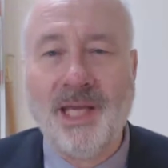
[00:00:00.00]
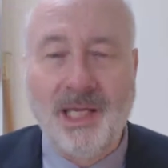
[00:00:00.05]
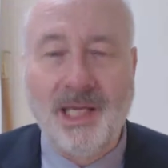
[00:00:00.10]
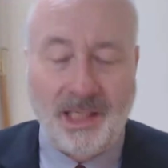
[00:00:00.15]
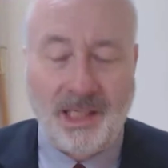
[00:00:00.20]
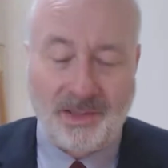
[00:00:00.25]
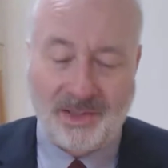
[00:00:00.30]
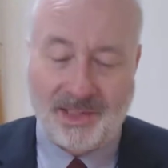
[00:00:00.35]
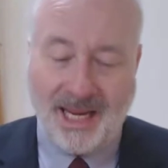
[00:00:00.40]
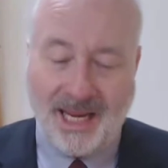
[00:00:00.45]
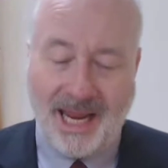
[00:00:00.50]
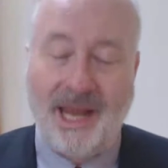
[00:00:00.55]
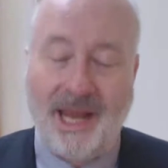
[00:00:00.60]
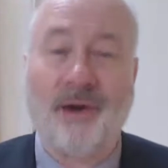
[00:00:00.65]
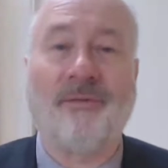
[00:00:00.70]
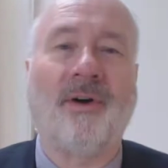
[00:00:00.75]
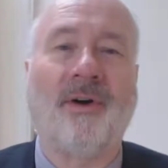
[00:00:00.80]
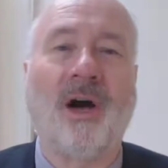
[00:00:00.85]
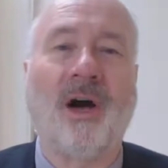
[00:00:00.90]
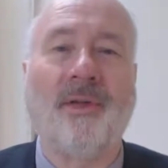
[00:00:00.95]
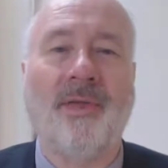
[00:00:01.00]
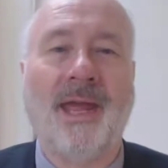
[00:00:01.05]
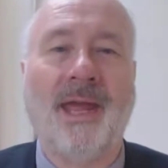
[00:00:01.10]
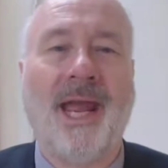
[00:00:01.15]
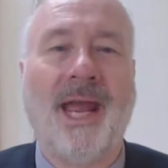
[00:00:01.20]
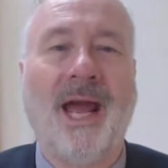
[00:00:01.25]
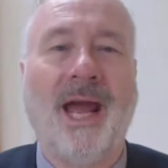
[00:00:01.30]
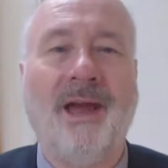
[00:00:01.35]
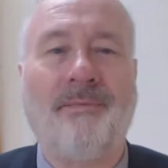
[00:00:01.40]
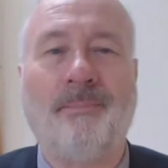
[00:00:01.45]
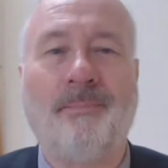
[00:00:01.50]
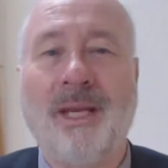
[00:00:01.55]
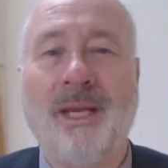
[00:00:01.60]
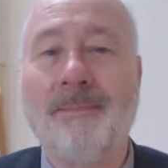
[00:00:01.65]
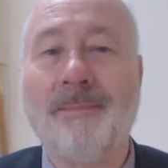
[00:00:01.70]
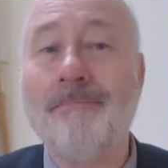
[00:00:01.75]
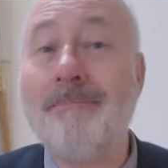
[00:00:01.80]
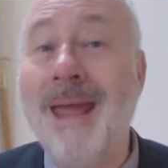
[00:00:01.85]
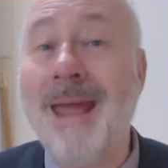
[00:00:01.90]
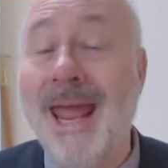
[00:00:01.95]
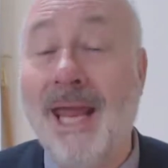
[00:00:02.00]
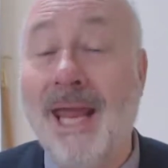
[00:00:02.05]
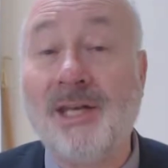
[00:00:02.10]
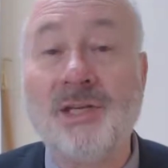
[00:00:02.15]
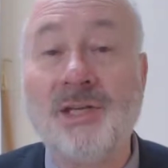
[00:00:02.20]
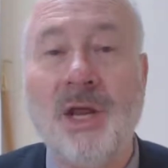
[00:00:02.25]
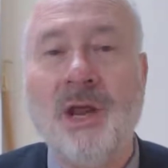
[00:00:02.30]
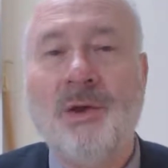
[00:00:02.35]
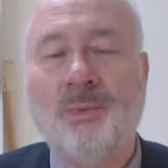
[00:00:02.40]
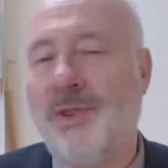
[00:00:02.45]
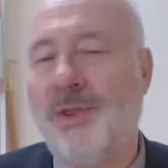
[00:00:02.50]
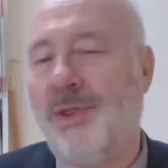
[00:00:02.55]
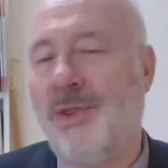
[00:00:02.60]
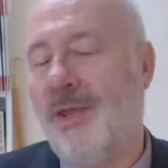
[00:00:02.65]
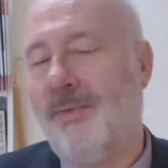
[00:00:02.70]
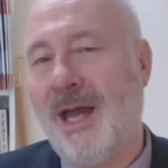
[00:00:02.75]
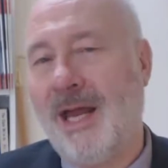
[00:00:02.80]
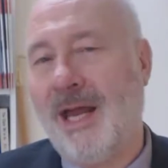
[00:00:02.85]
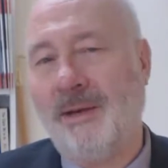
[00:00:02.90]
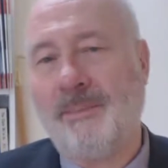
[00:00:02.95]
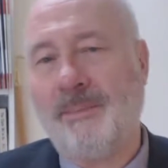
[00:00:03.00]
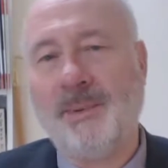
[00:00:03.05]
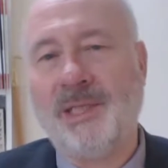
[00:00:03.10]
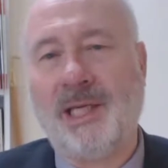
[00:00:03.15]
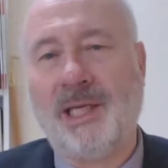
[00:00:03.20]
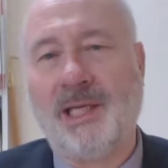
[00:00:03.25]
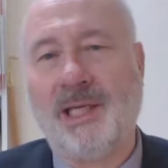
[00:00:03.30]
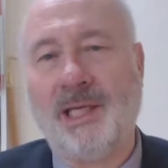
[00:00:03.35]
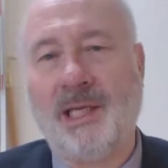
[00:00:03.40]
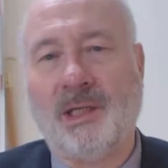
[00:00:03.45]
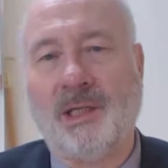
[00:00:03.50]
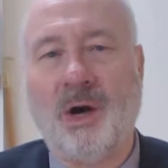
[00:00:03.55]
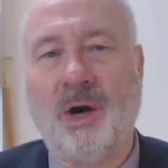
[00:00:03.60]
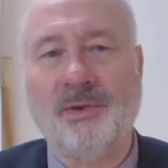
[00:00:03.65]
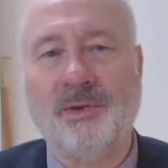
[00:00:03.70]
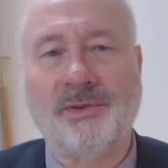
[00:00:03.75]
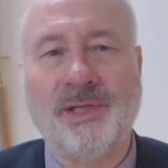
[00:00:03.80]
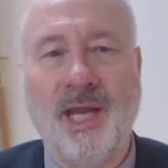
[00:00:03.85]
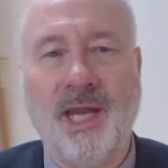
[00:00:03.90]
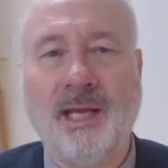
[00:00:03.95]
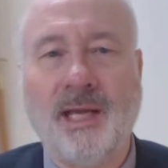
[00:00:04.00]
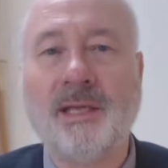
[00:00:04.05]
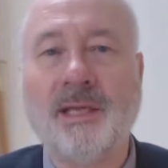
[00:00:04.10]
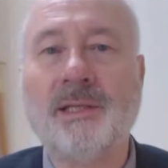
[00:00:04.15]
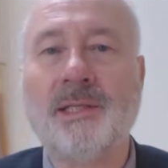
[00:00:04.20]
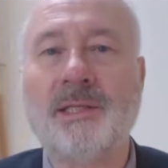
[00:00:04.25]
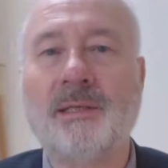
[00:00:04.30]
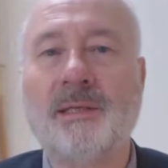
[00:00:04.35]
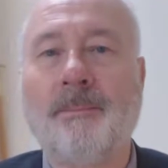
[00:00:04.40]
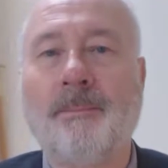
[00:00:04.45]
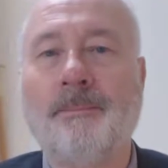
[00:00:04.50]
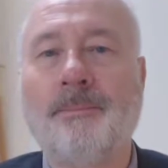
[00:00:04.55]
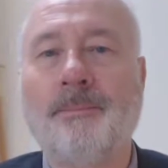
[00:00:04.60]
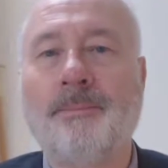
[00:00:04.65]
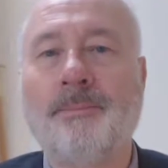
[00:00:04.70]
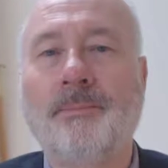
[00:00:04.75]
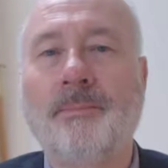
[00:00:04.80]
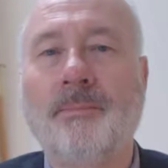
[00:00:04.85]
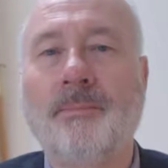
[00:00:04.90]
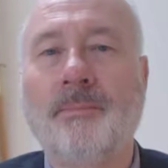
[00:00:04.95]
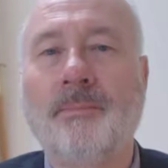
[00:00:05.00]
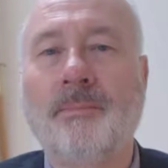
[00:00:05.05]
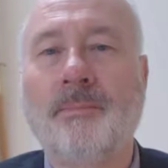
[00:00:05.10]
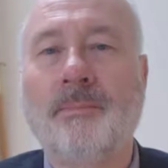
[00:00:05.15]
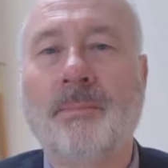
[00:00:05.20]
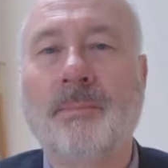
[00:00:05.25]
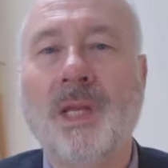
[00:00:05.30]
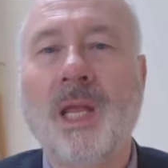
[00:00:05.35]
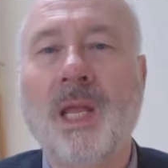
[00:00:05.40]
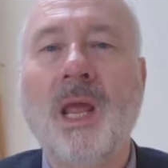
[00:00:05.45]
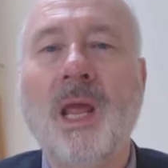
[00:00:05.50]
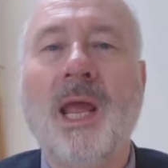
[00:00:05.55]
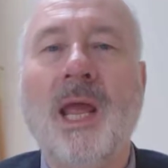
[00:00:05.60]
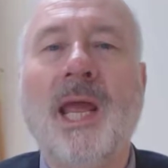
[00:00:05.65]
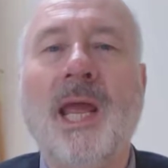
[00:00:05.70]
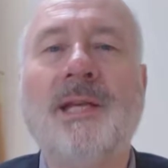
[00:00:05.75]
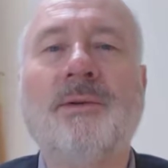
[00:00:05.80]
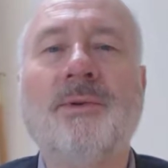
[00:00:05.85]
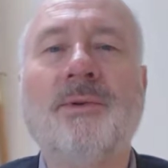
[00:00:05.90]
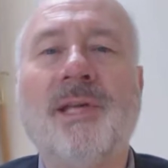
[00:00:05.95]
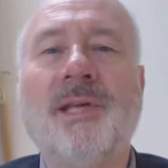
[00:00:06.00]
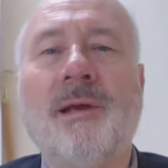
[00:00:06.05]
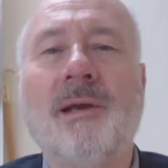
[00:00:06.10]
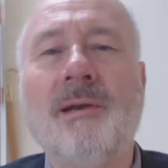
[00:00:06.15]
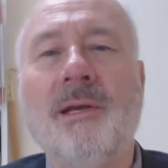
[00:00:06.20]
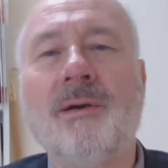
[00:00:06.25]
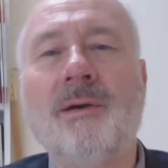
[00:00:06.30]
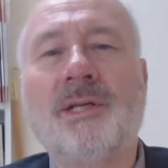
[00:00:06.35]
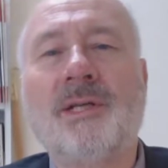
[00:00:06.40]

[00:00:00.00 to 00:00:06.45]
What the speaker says: of needs and how far they have been met within that particular context. It also